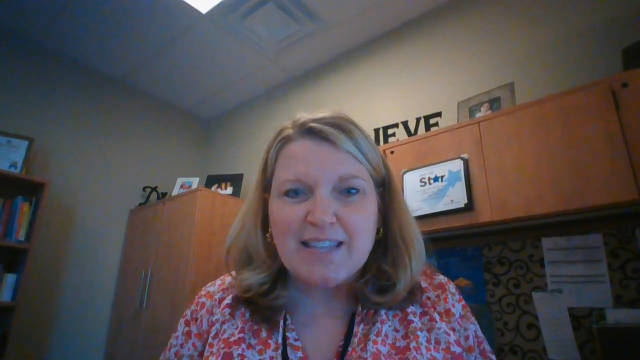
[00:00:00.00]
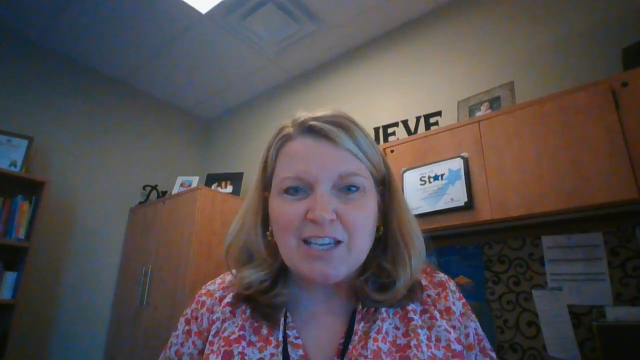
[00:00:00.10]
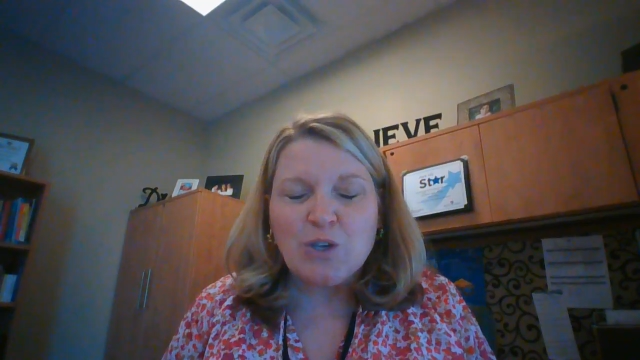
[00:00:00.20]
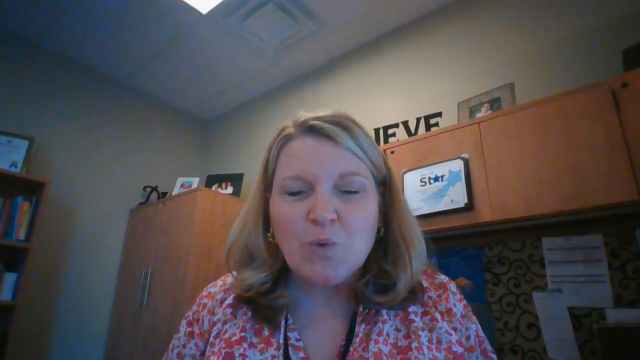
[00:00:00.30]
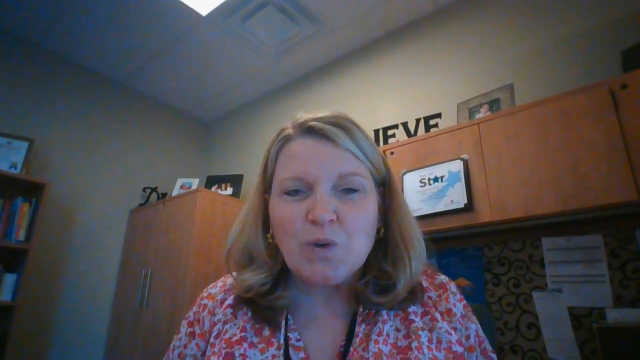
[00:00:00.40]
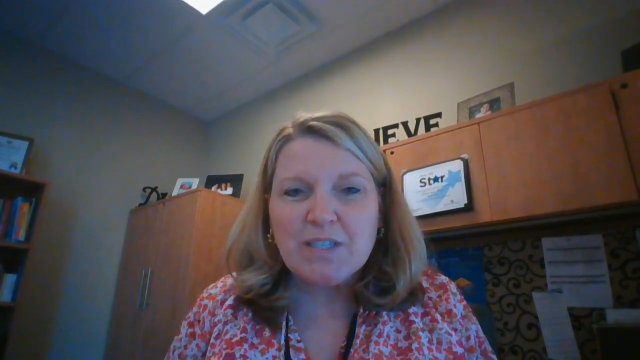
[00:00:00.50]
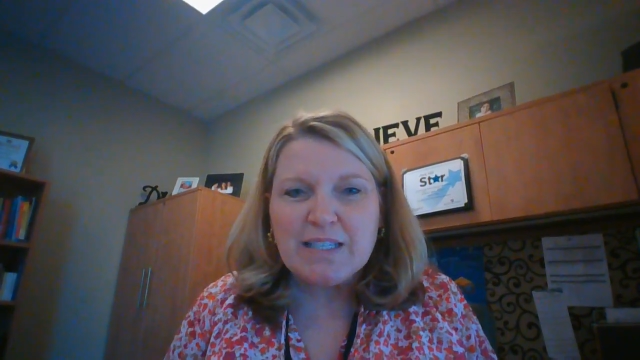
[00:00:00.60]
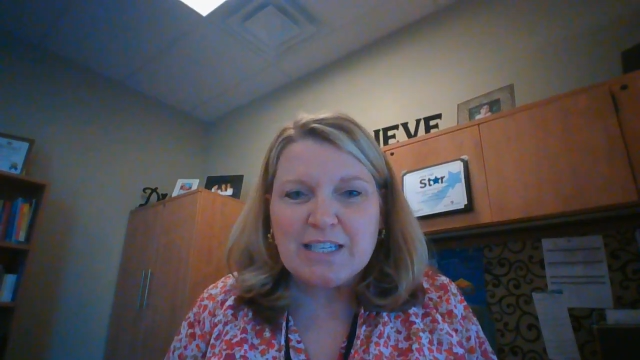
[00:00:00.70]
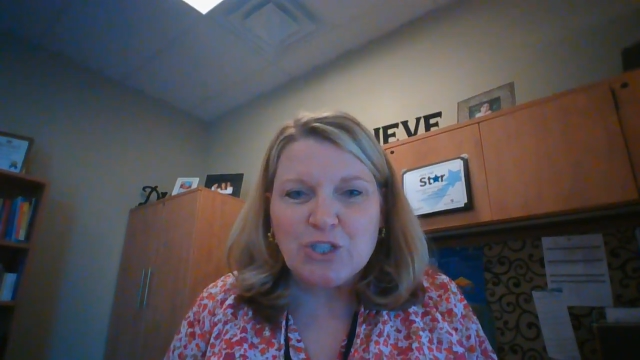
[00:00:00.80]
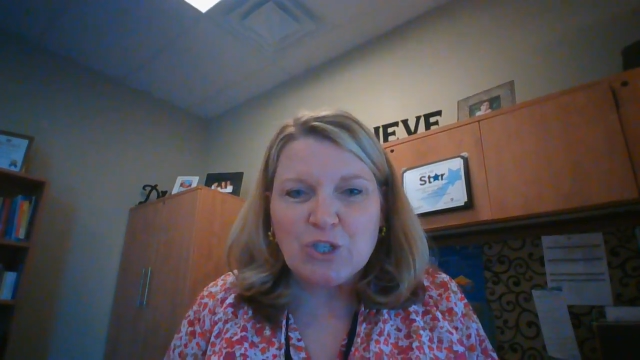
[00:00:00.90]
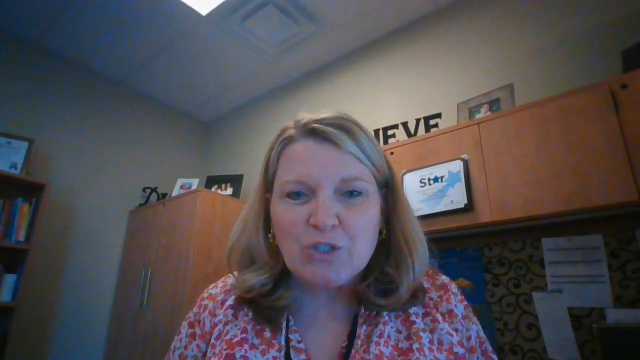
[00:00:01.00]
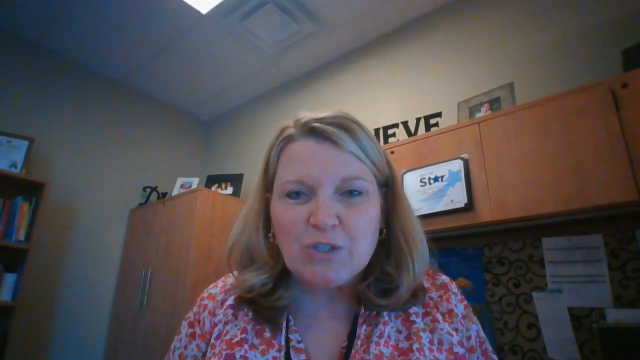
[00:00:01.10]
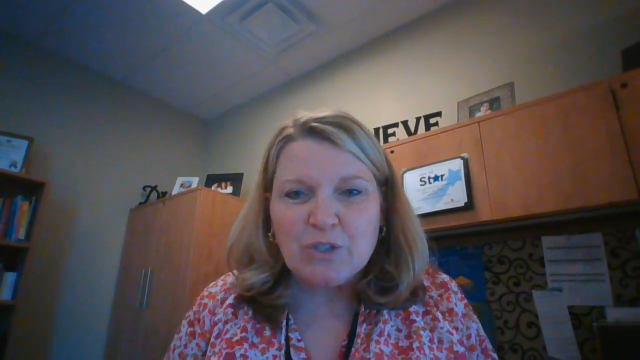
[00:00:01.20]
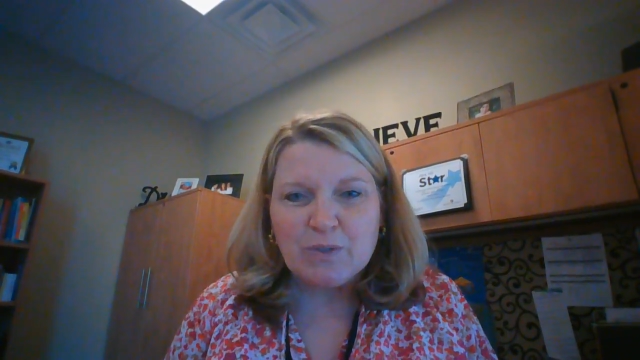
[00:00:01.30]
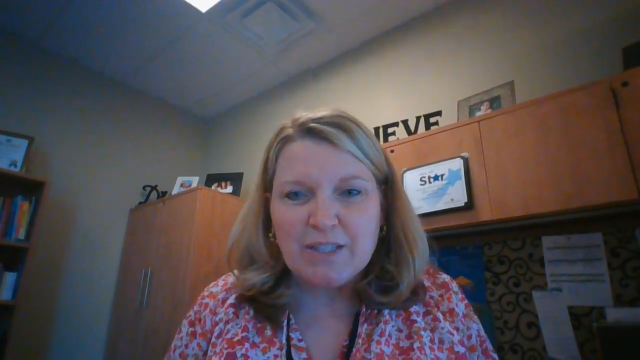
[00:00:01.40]
that your
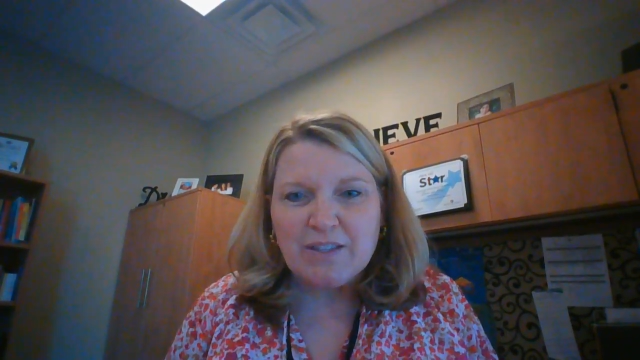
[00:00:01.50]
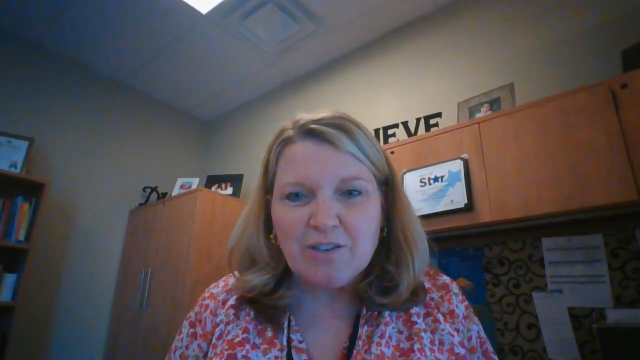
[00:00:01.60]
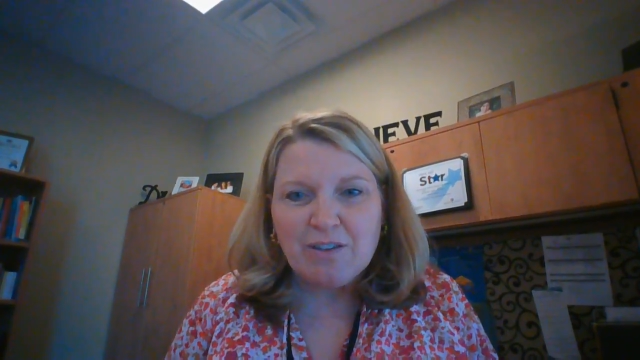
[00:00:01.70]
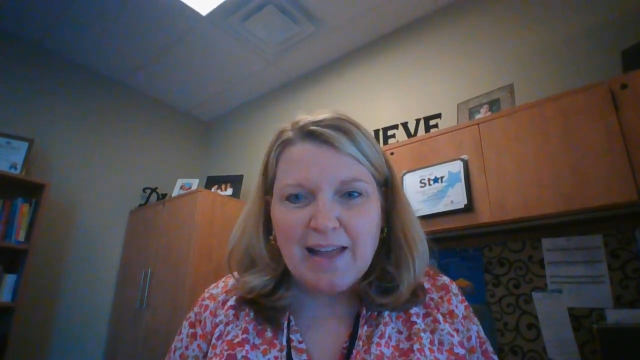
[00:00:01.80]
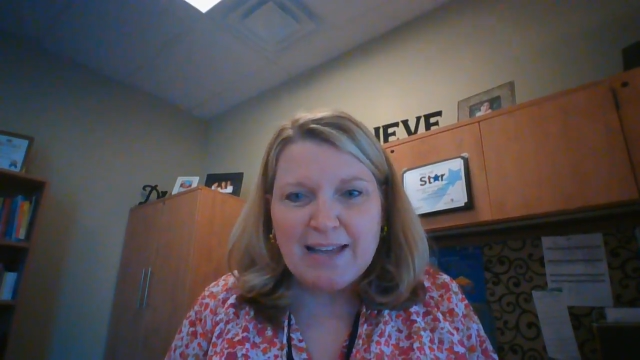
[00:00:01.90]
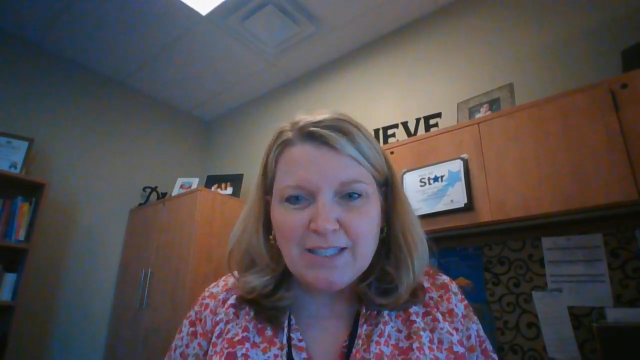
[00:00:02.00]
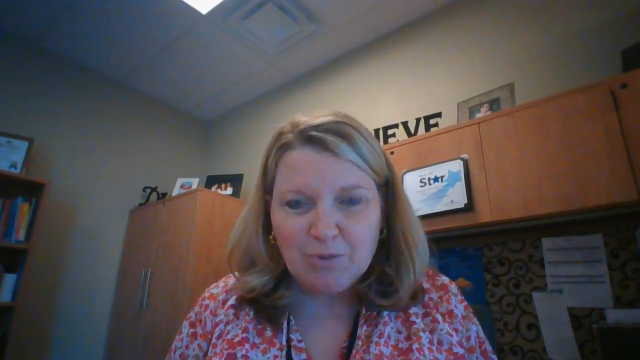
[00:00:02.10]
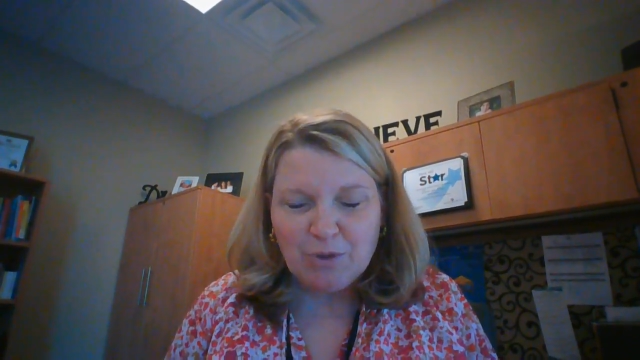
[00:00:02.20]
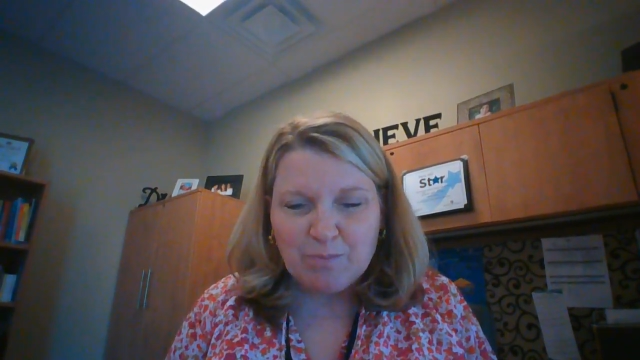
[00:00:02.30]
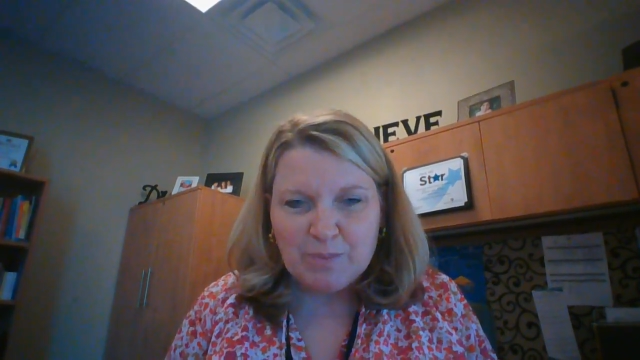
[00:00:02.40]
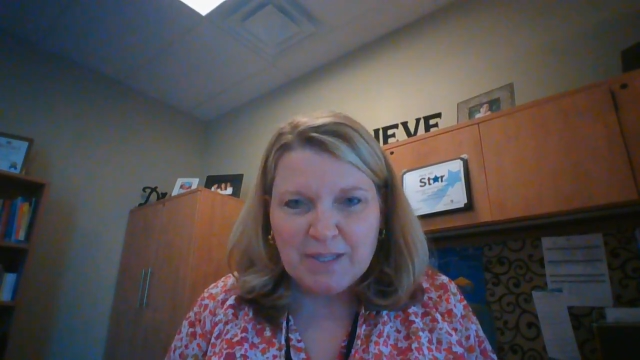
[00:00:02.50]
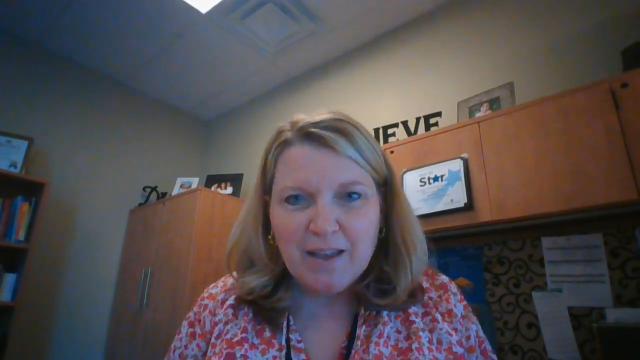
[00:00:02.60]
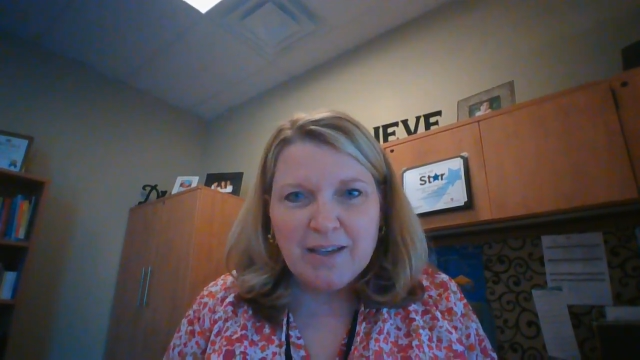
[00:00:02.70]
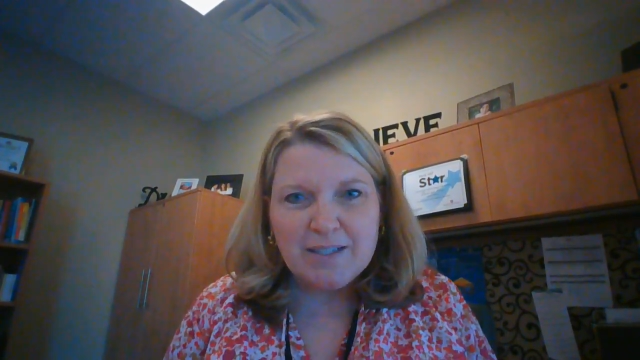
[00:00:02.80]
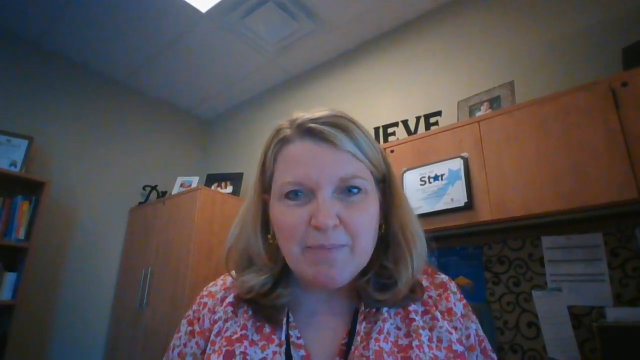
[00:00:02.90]
teachers use in their classrooms
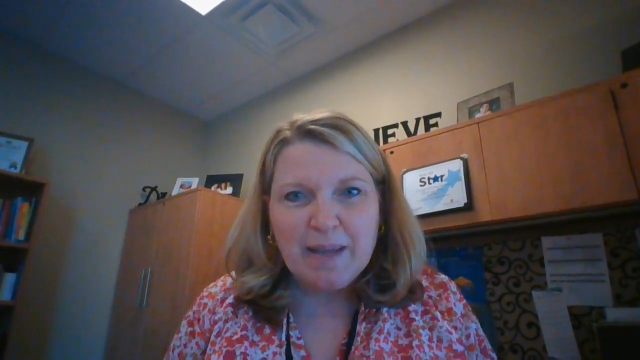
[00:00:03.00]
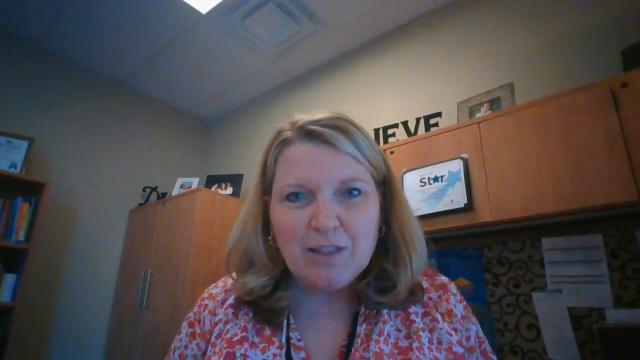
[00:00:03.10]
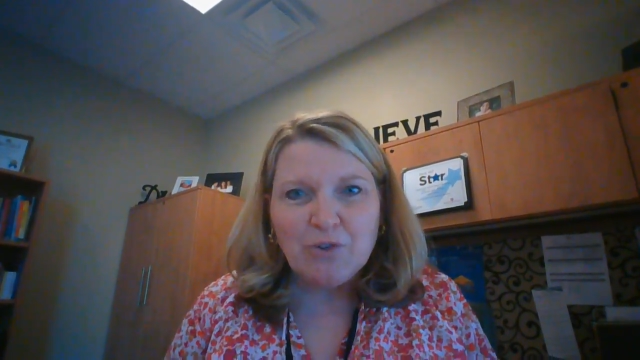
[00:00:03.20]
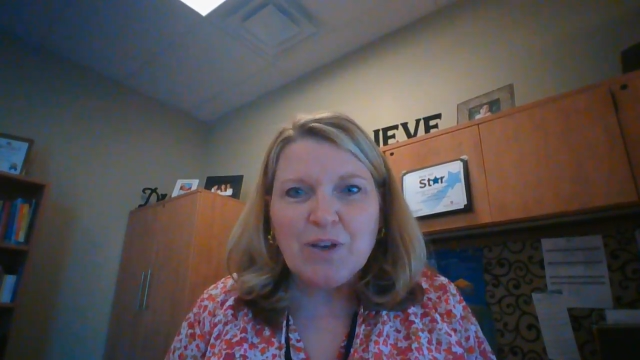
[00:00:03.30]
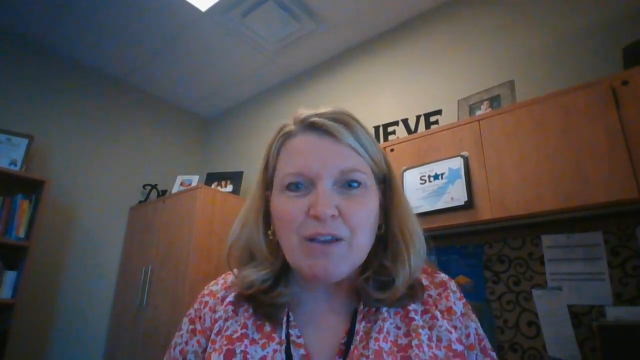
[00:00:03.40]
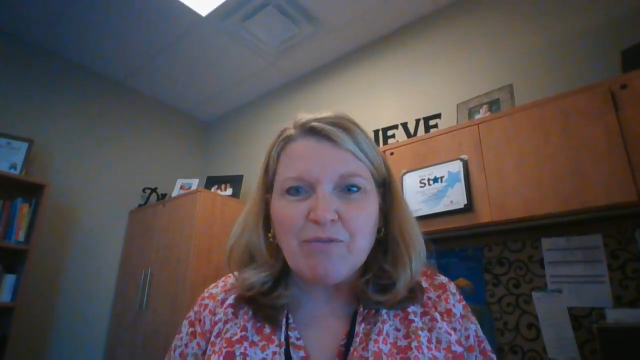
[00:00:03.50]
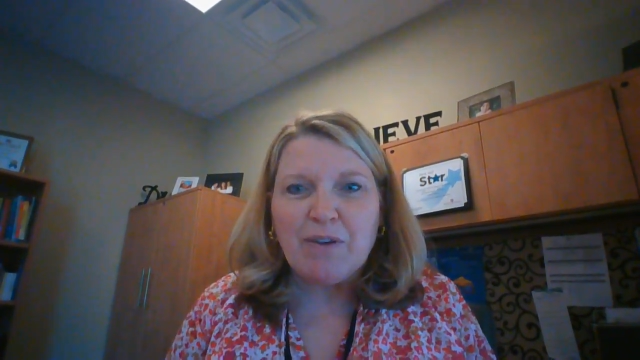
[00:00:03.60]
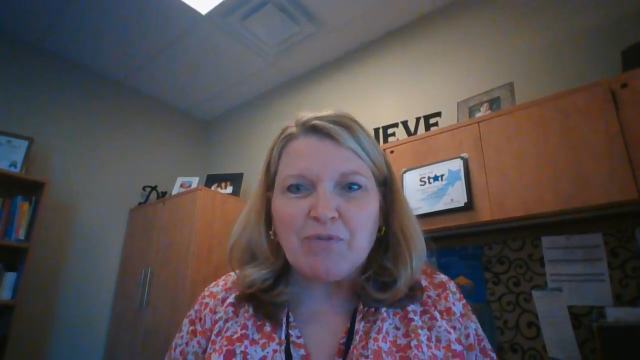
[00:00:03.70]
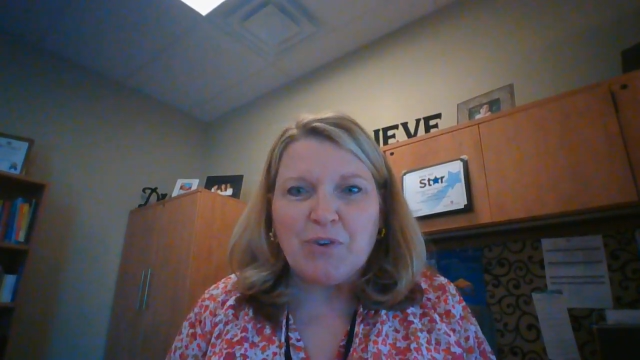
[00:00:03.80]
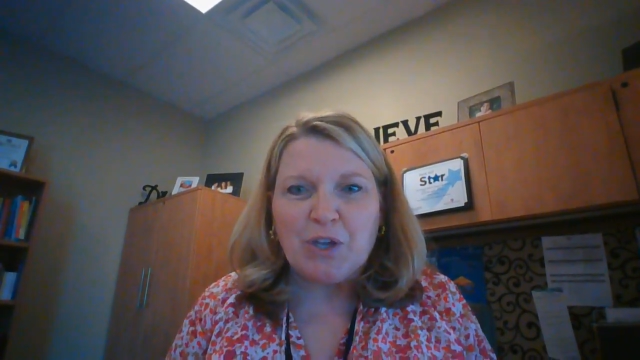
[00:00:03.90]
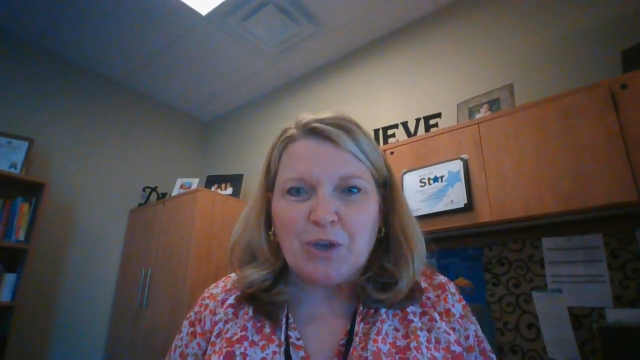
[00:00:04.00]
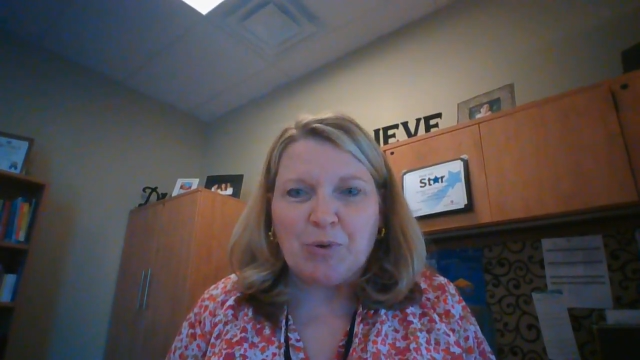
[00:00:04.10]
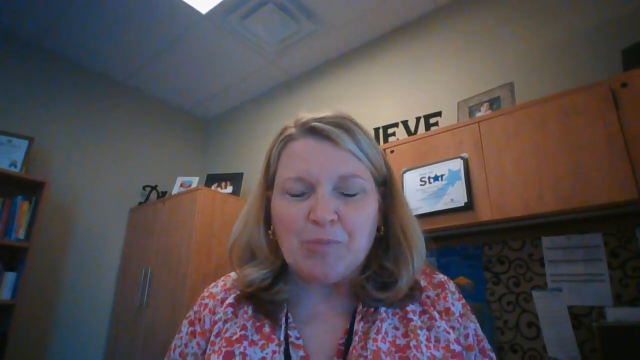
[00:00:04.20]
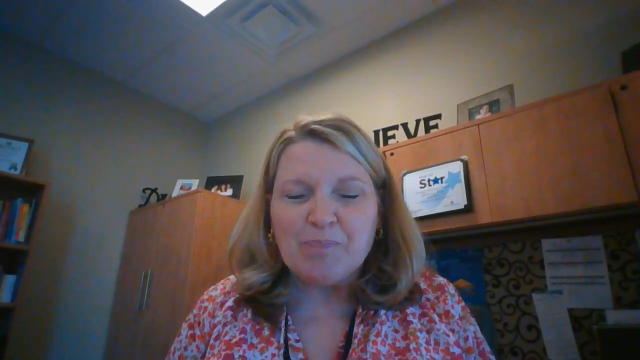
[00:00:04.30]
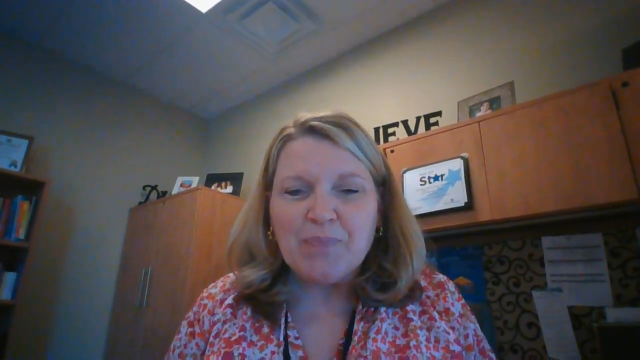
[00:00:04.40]
to make learning fun for
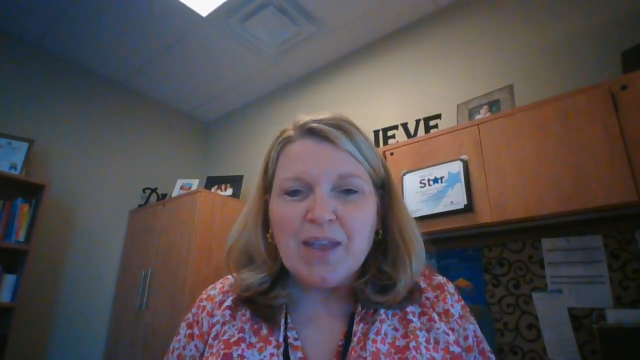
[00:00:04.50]
you.